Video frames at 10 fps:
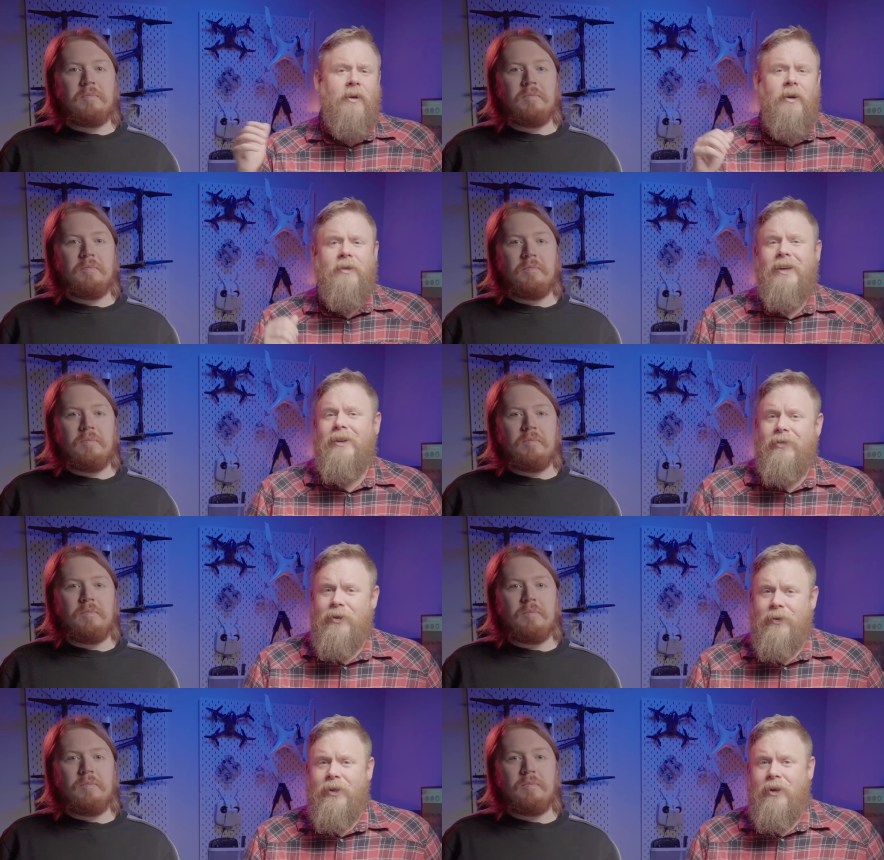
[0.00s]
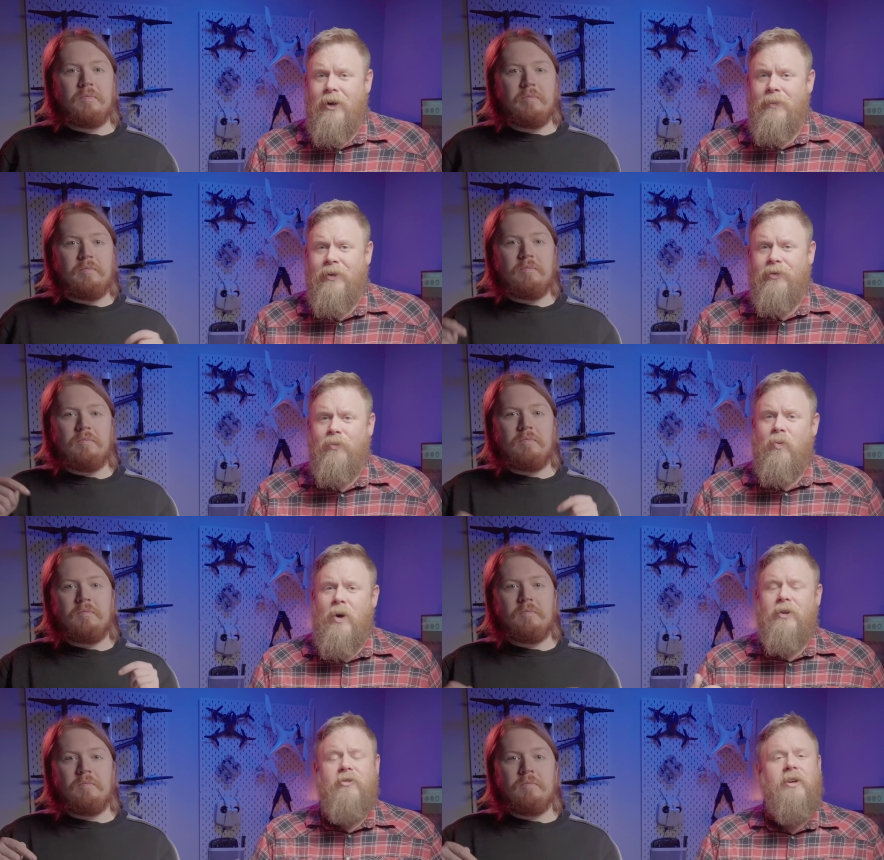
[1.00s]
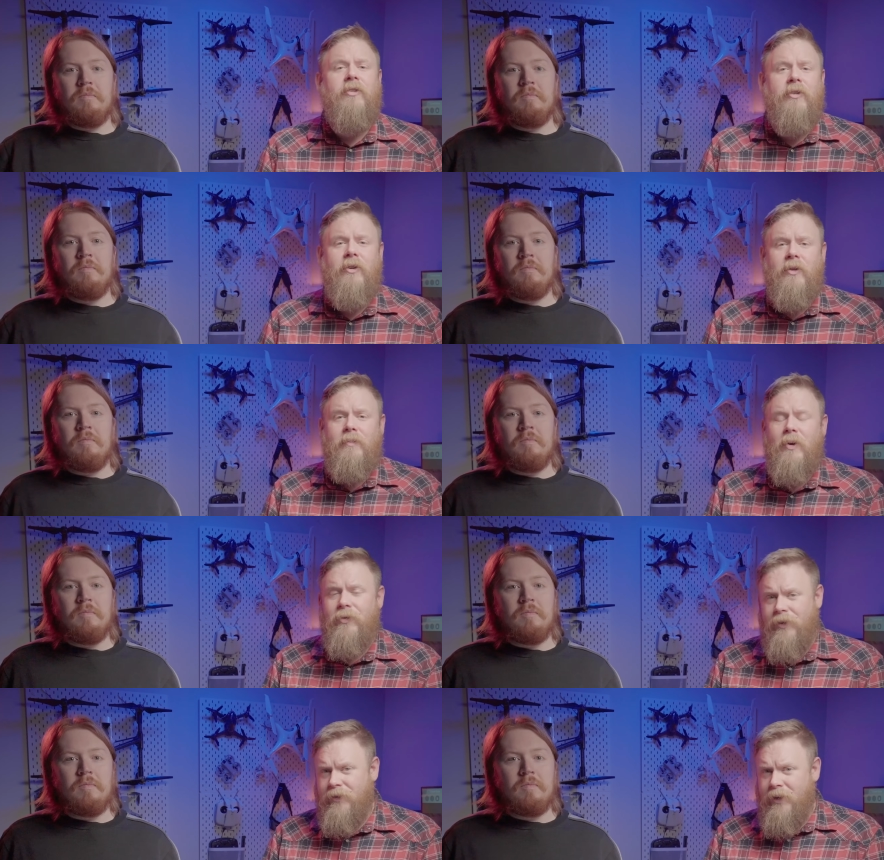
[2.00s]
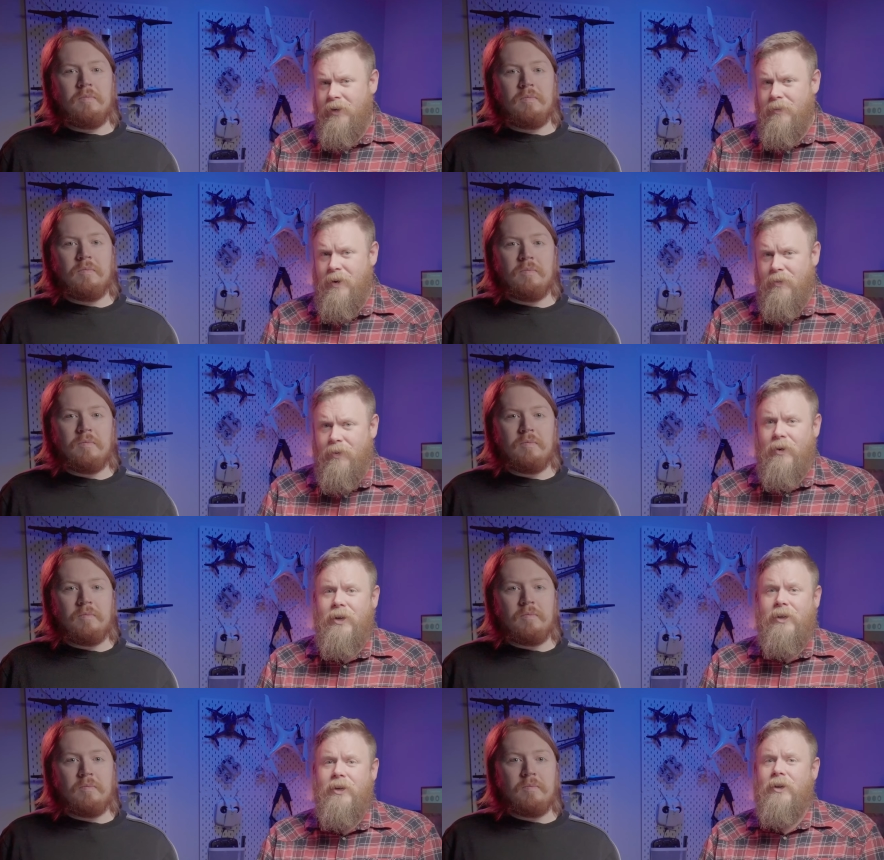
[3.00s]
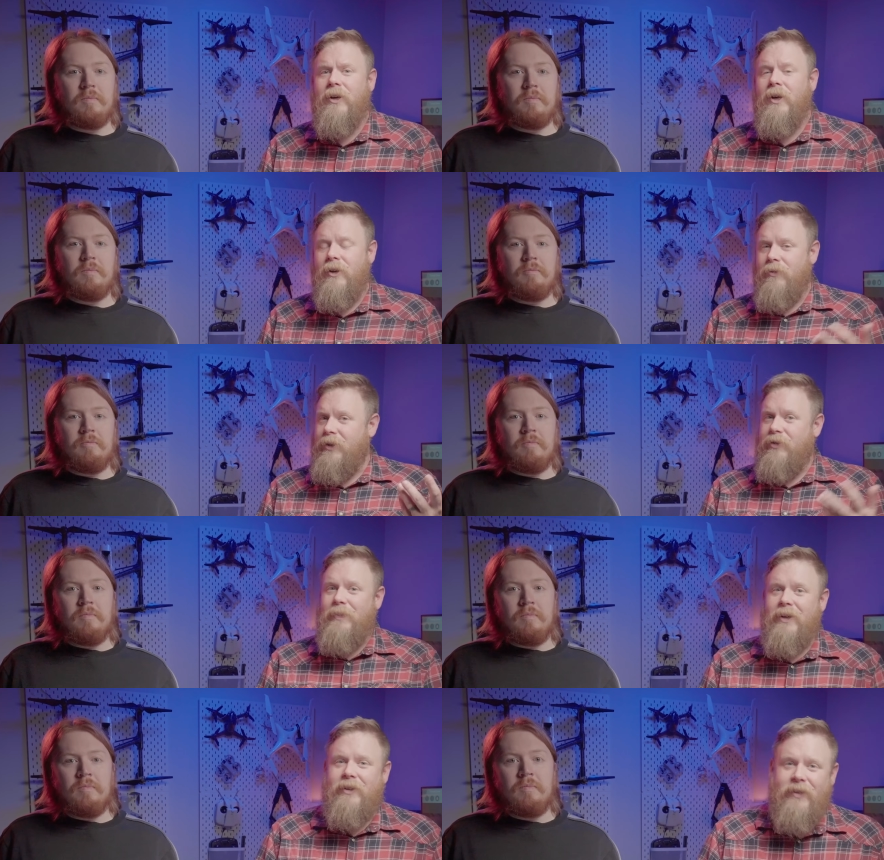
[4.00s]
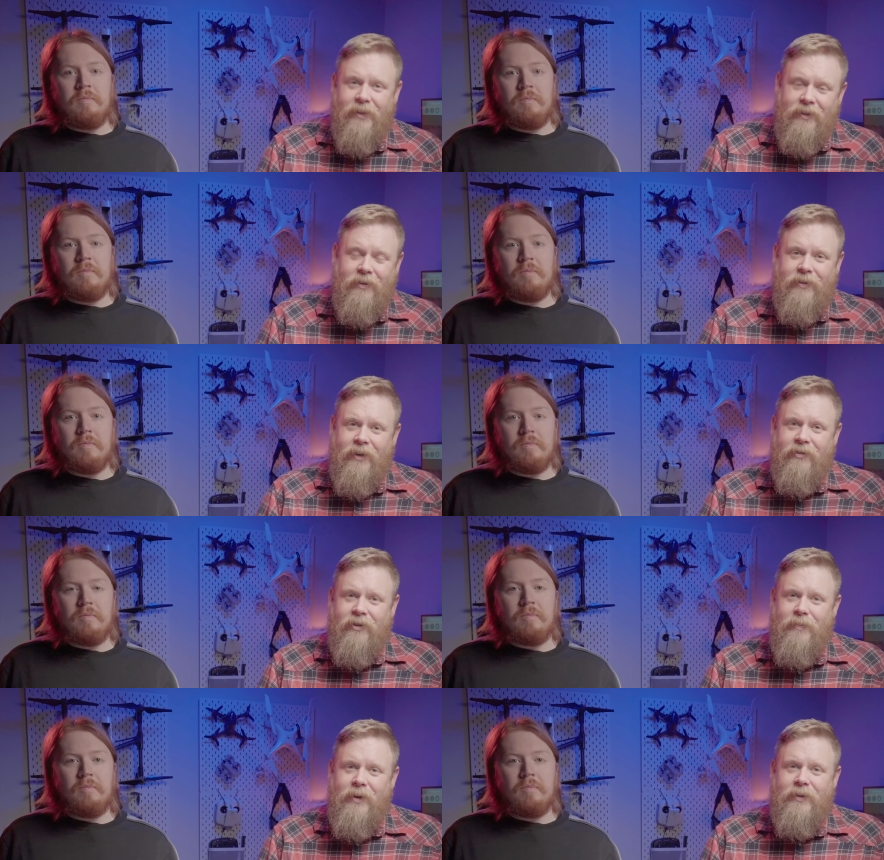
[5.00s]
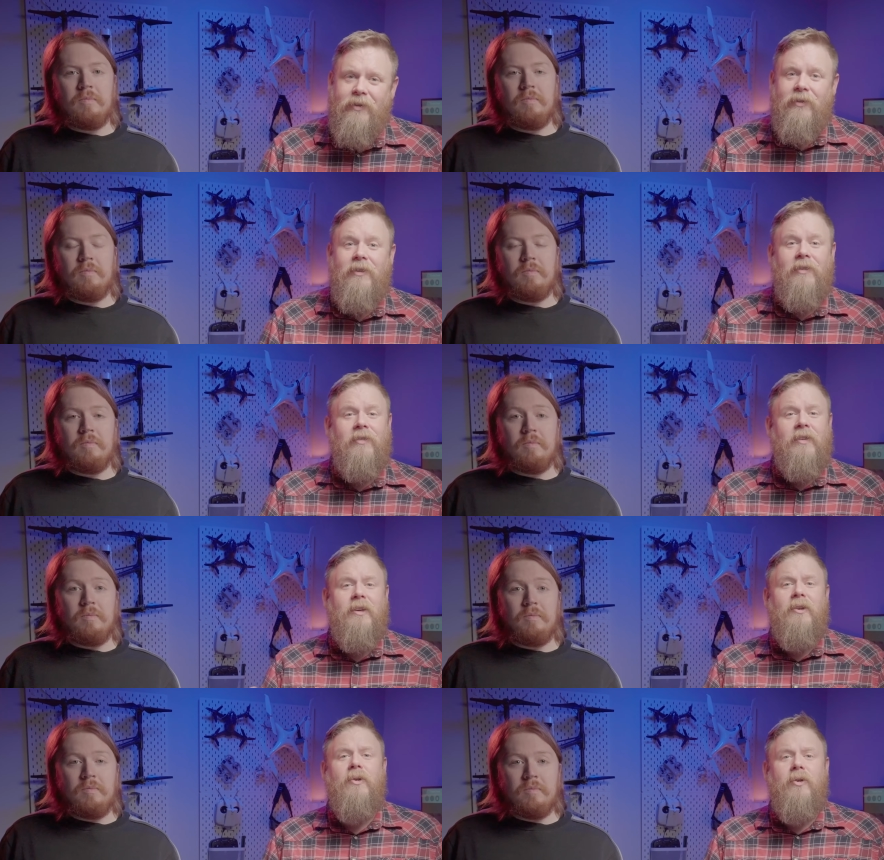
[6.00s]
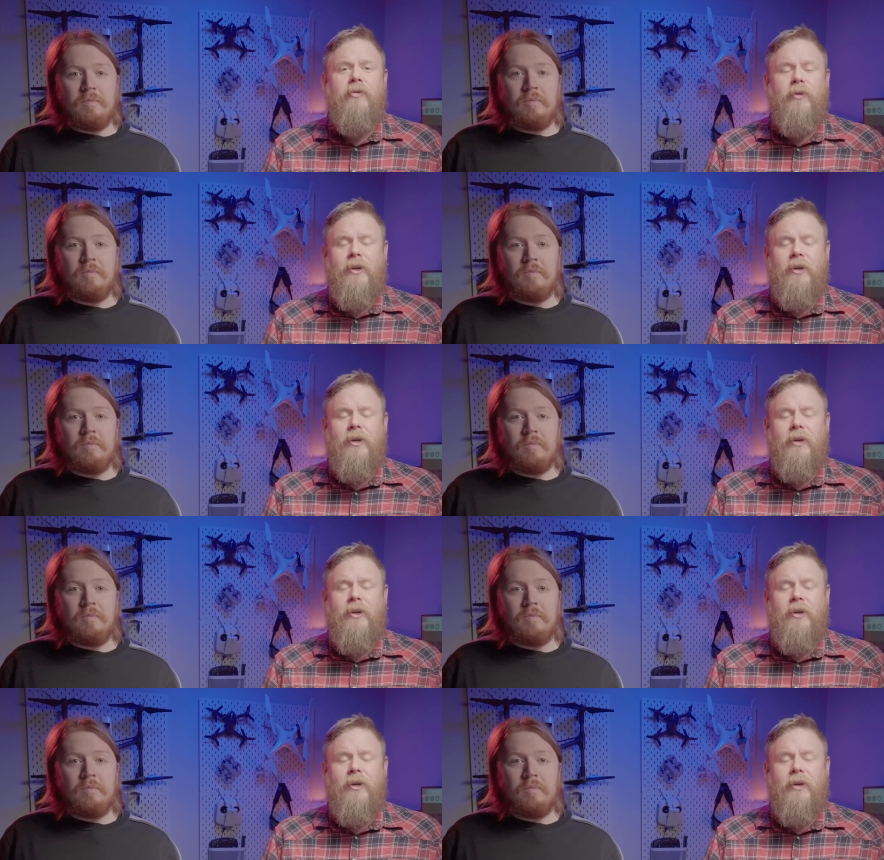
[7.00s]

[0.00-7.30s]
Speaker 1: and let us know in the comments, what change are you the most excited about? We want to hear, we expect a ton of discussion about this. This is huge for